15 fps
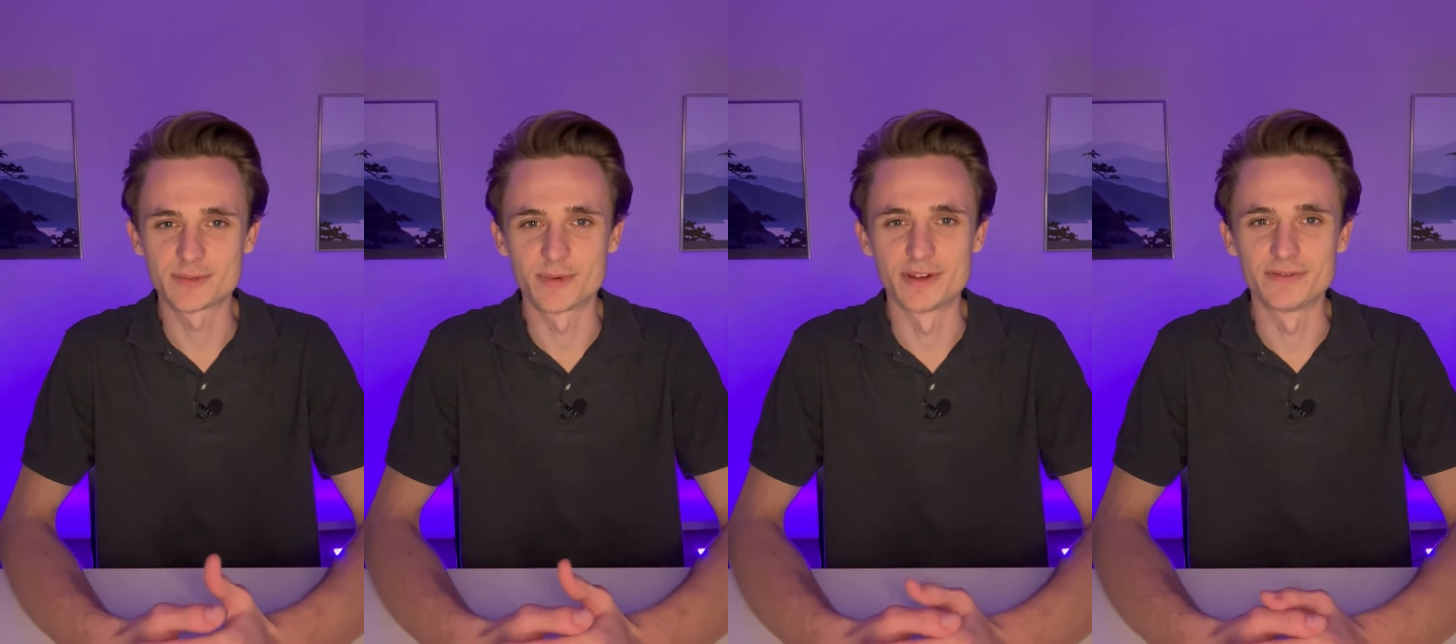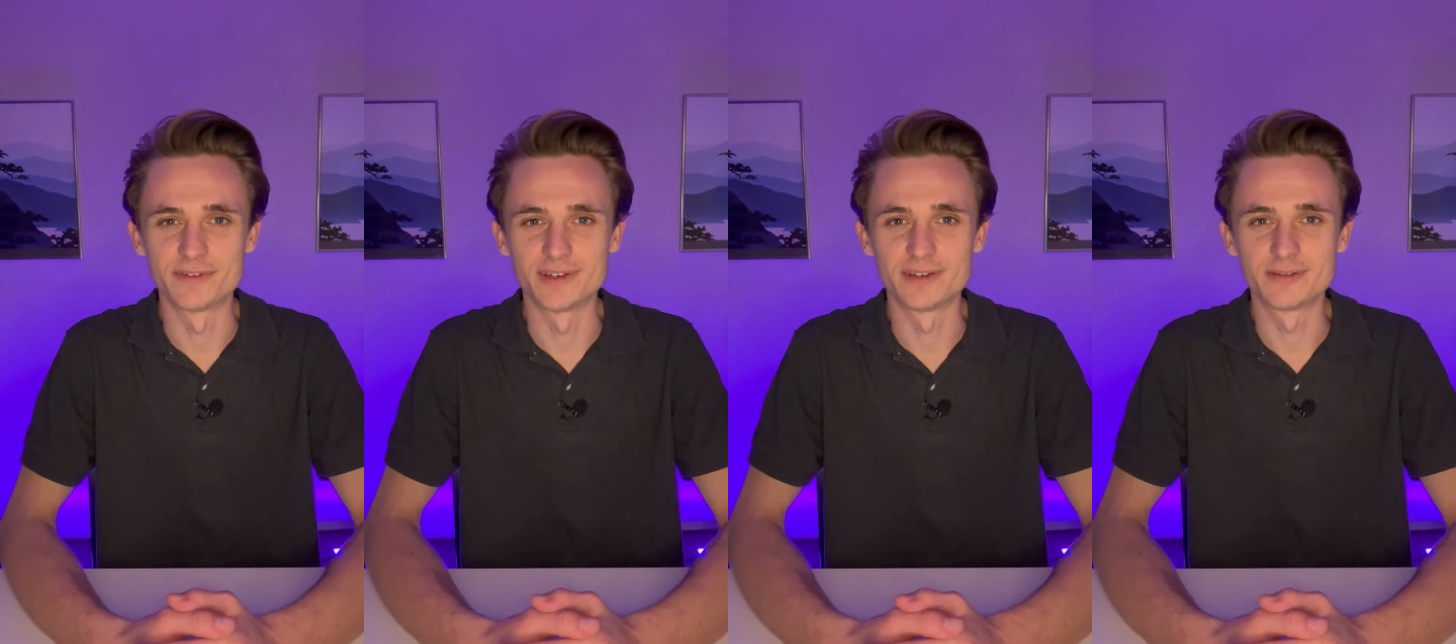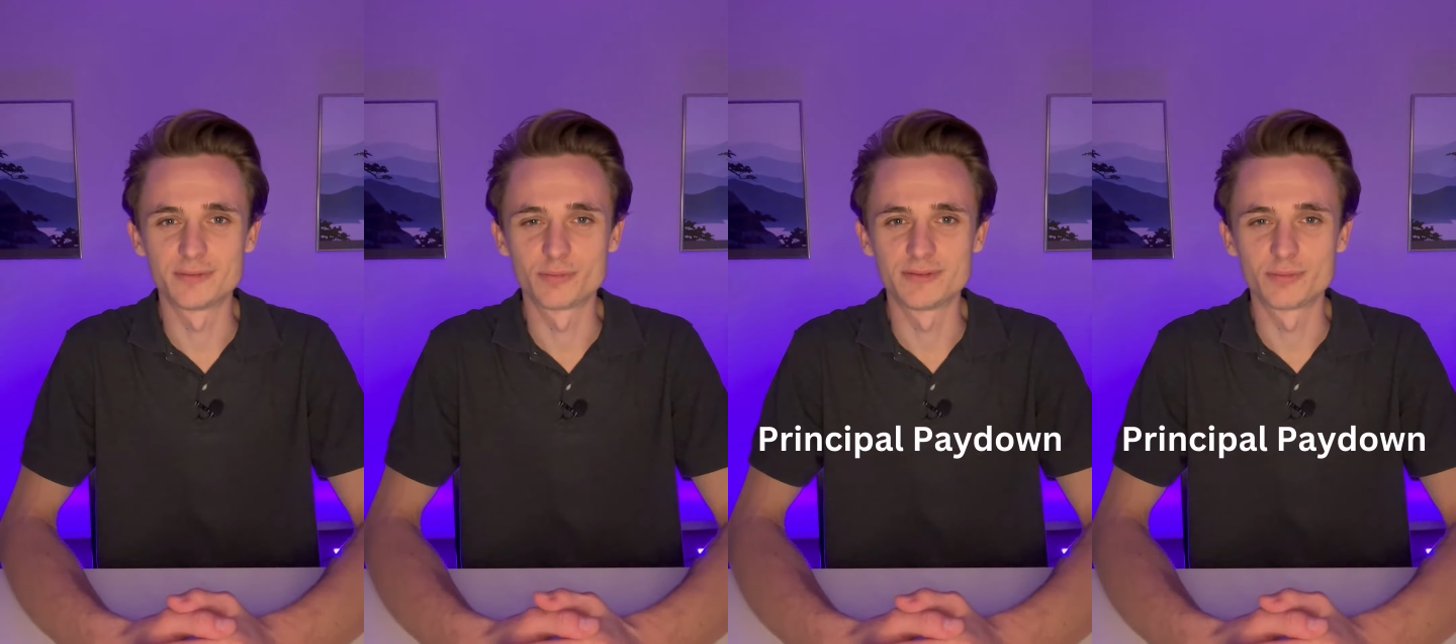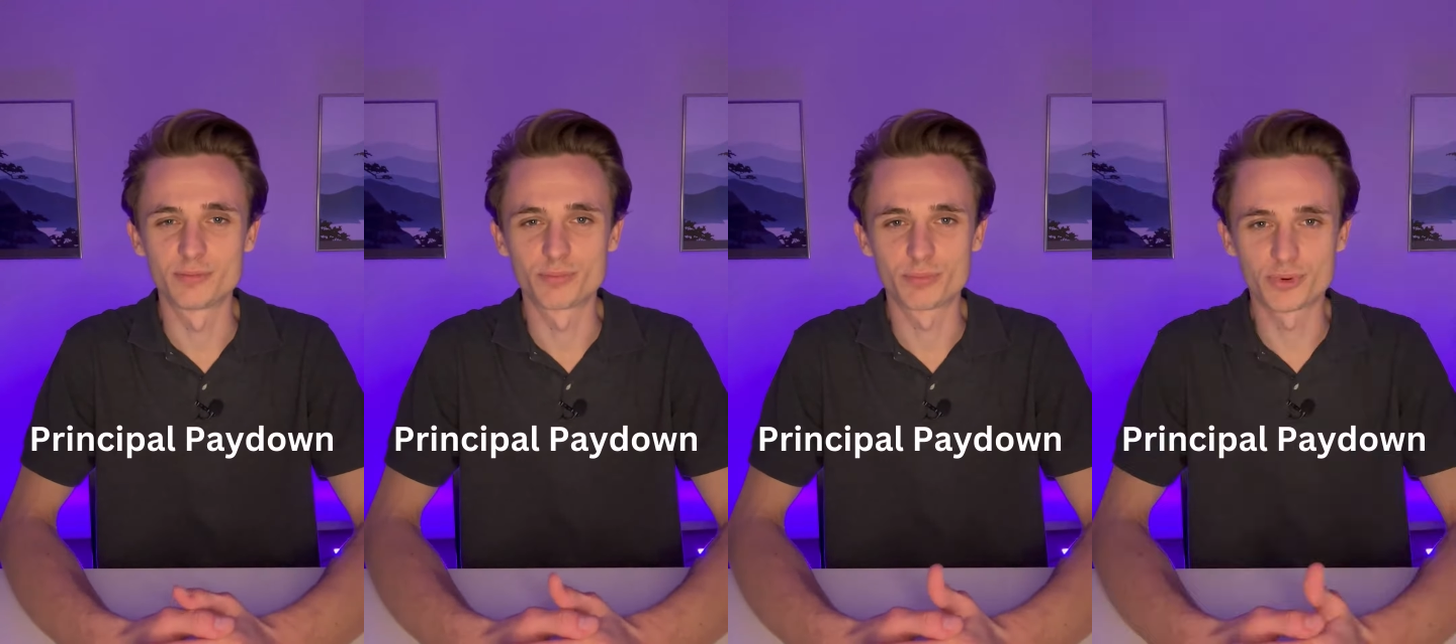benefit,
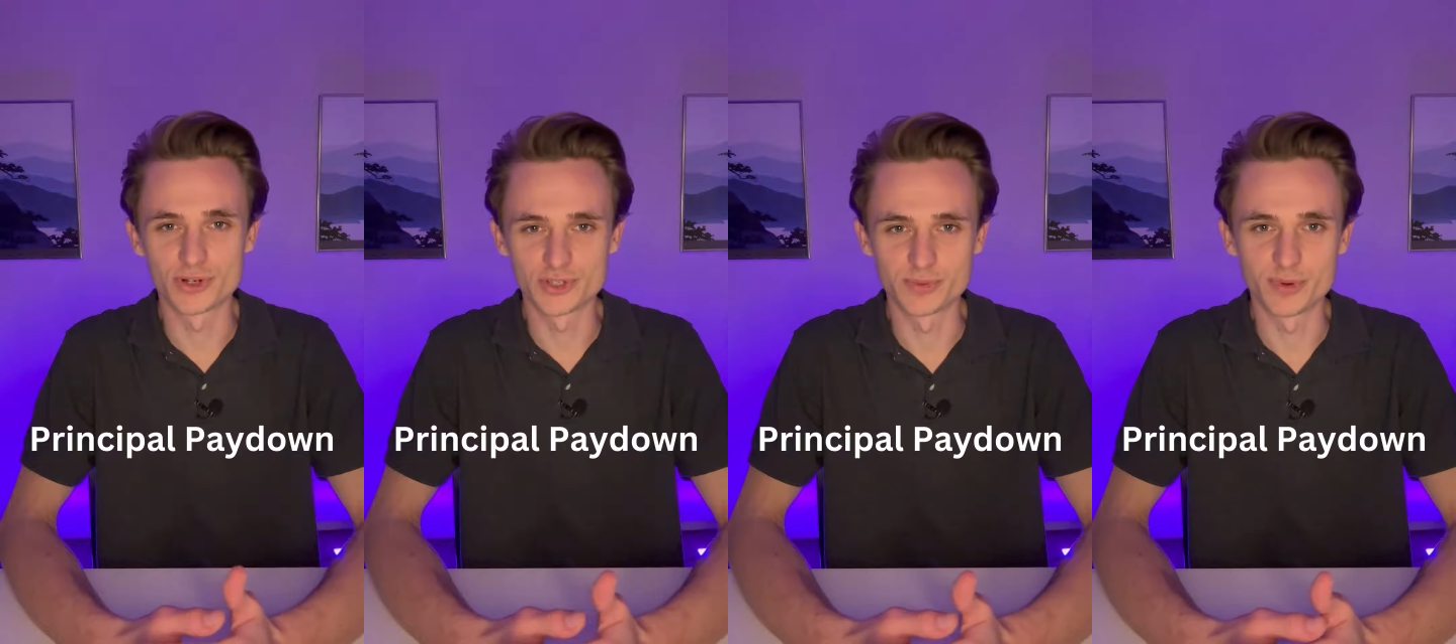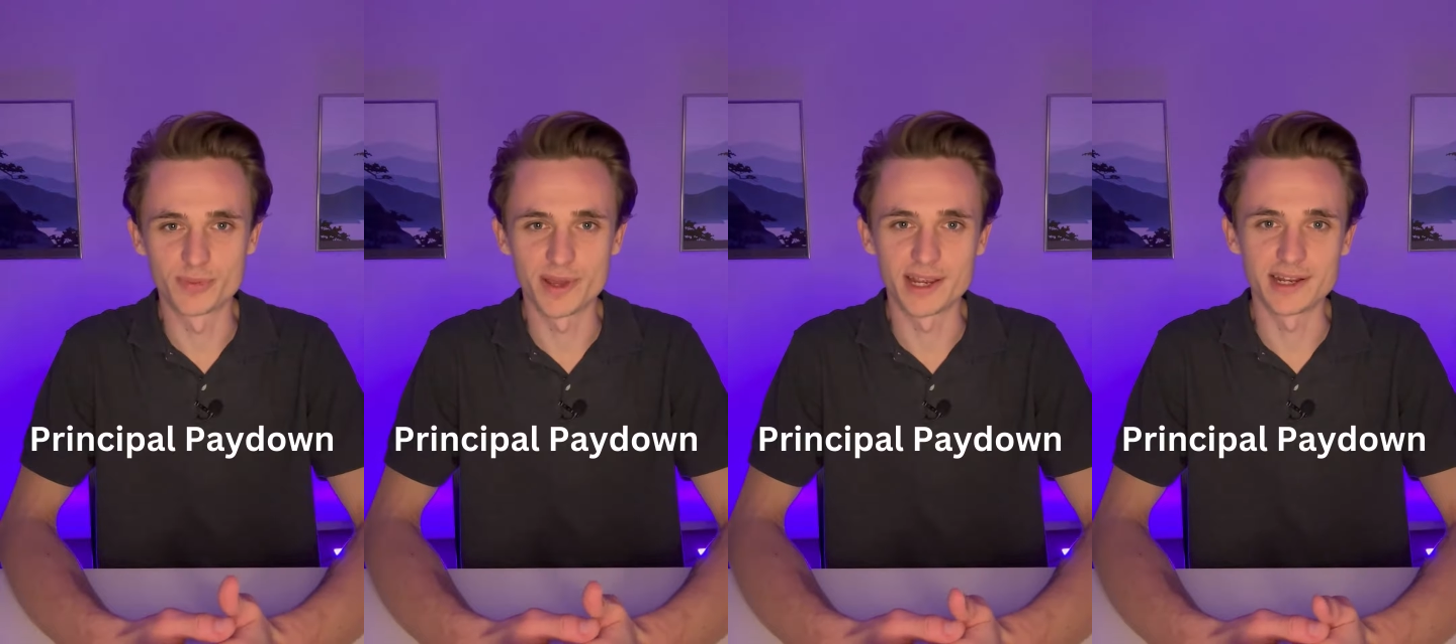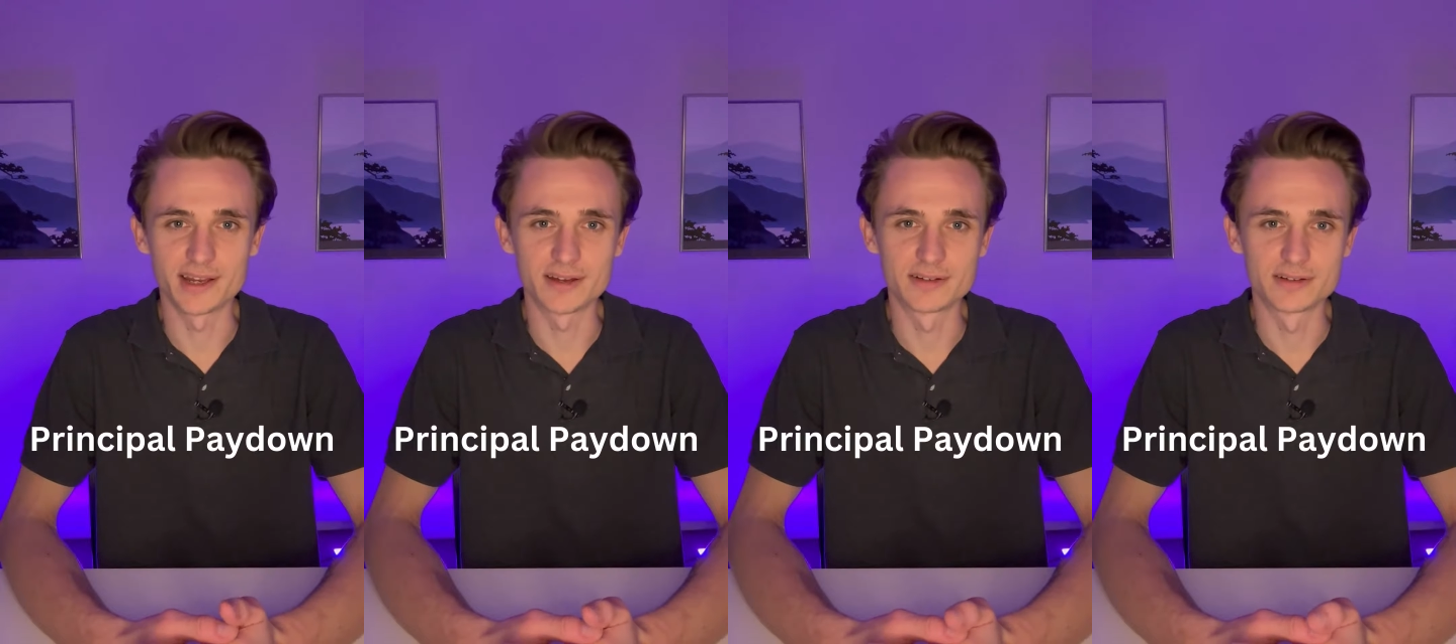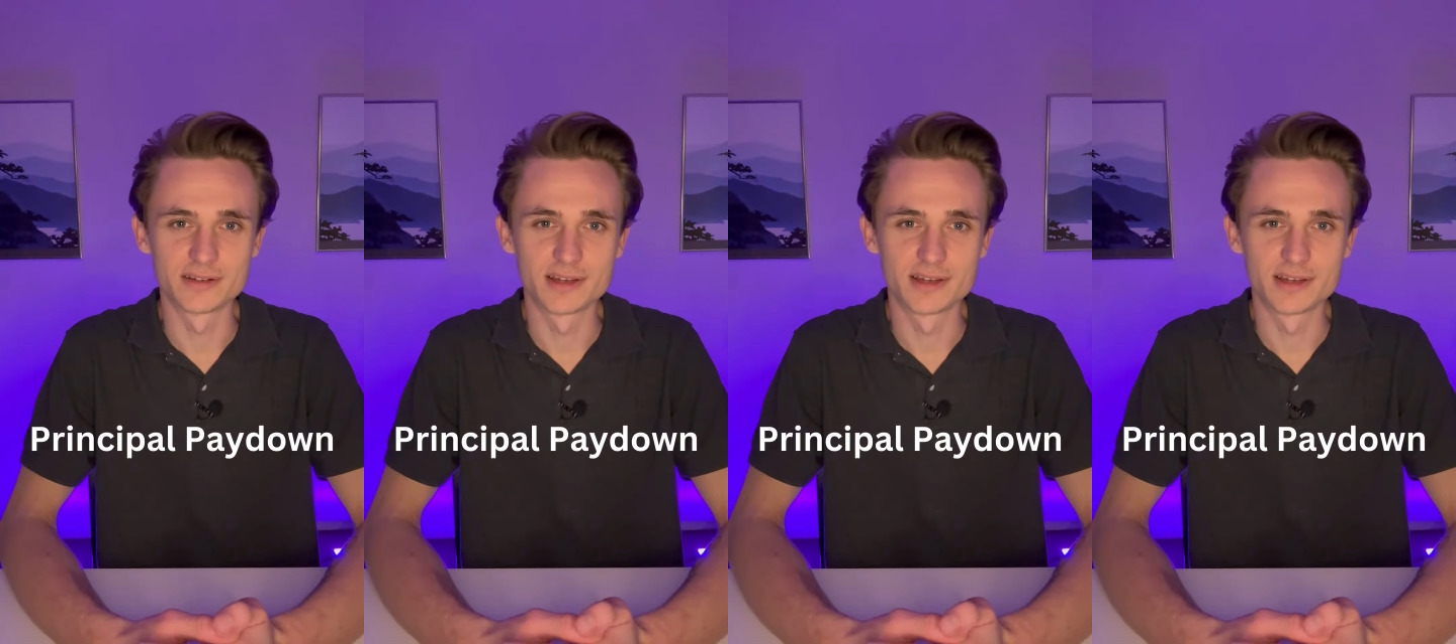principal paydown.